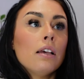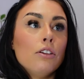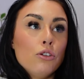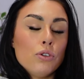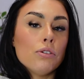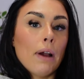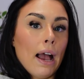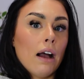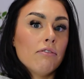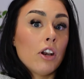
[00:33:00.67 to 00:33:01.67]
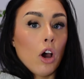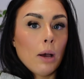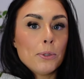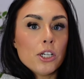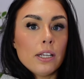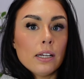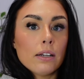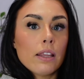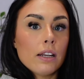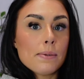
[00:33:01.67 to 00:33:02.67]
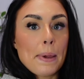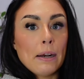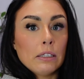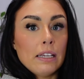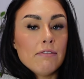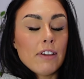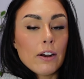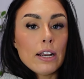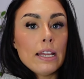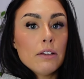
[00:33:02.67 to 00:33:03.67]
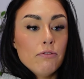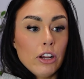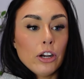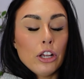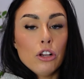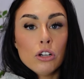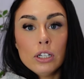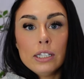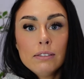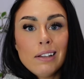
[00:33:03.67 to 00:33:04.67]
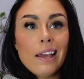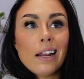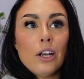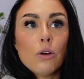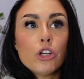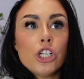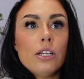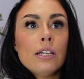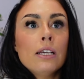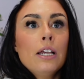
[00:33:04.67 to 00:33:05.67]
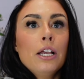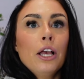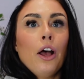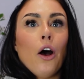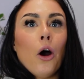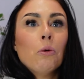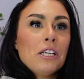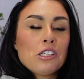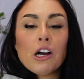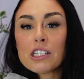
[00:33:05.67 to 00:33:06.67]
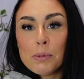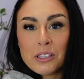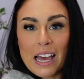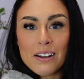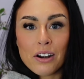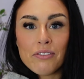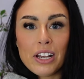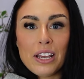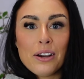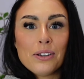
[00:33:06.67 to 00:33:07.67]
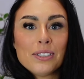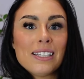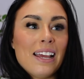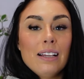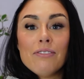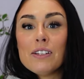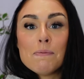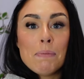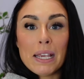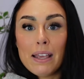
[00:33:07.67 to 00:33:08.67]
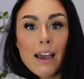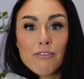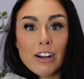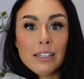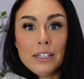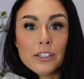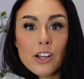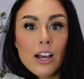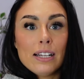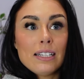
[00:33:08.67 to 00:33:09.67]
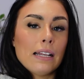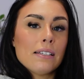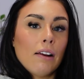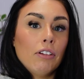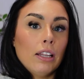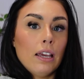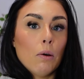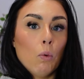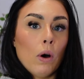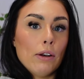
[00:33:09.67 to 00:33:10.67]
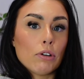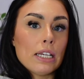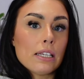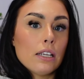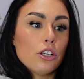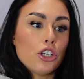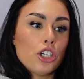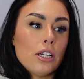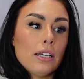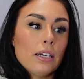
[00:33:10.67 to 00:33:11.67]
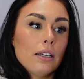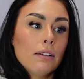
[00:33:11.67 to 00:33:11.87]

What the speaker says: you do have an option here that is apparently very, very good. And I know she always talks about that in her videos, if it's big calf friendly or not. That's definitely one reason she